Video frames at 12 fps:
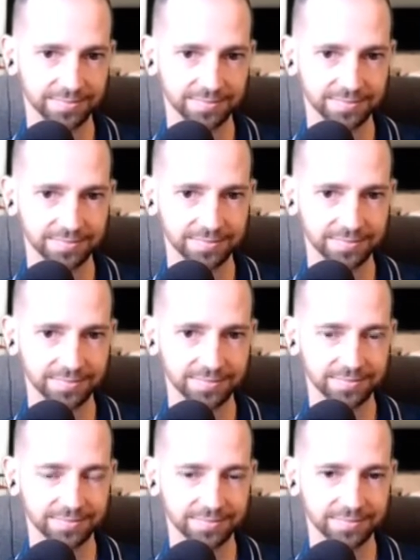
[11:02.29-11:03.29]

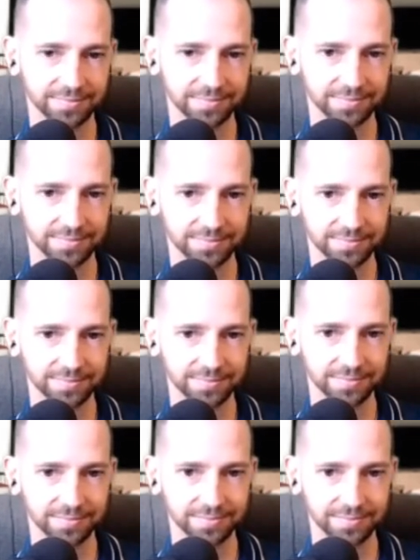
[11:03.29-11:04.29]

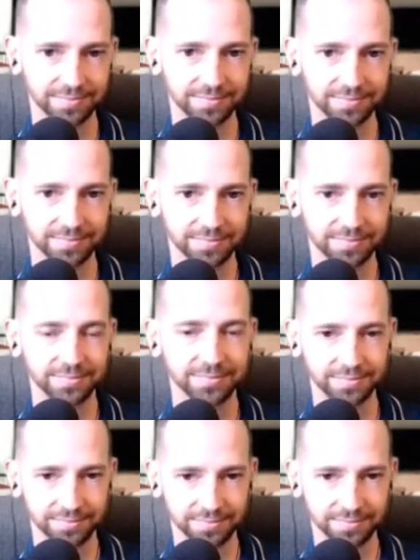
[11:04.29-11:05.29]

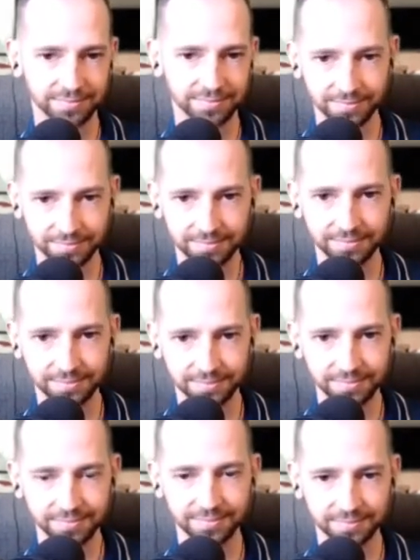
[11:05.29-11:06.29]

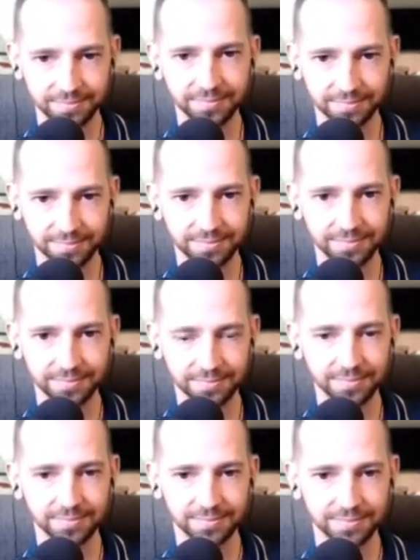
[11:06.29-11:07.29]
[no speech]